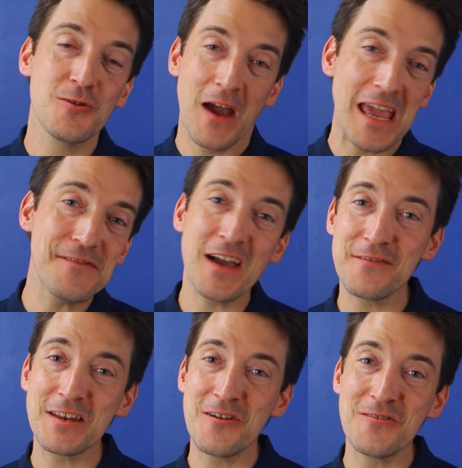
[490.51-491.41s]
your AVI
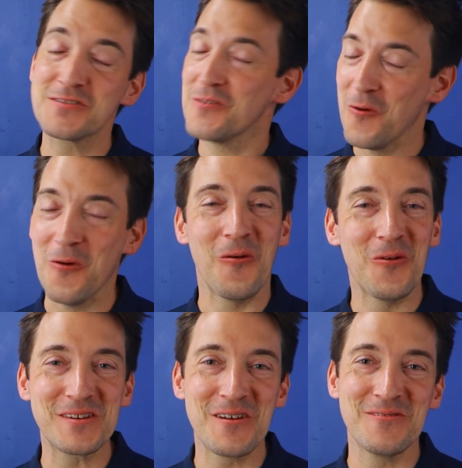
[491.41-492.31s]
videos or
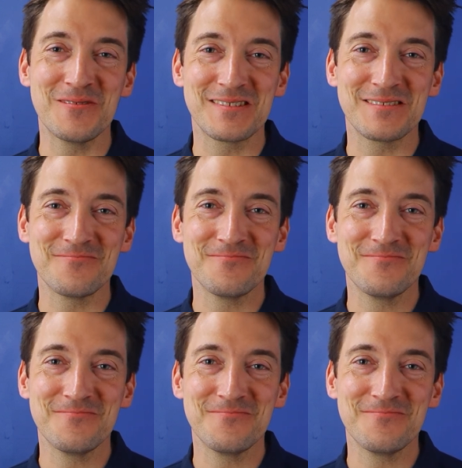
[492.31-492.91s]
audios.